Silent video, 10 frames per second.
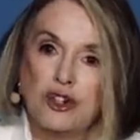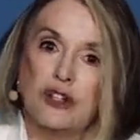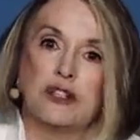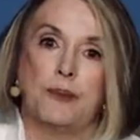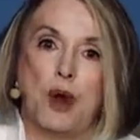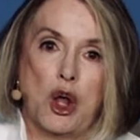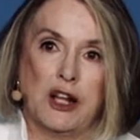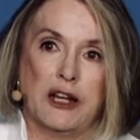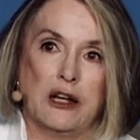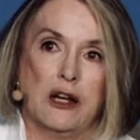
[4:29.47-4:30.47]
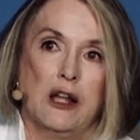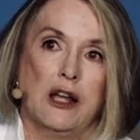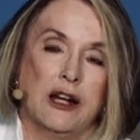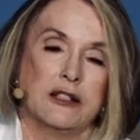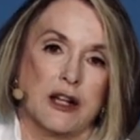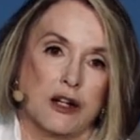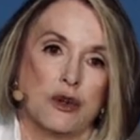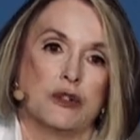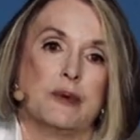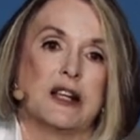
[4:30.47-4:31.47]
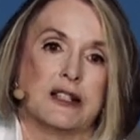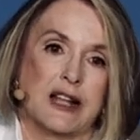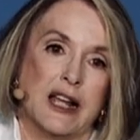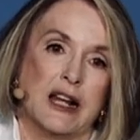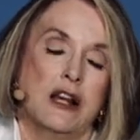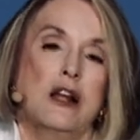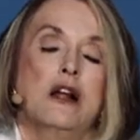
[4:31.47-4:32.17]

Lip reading: appalling in its ignorance because, again,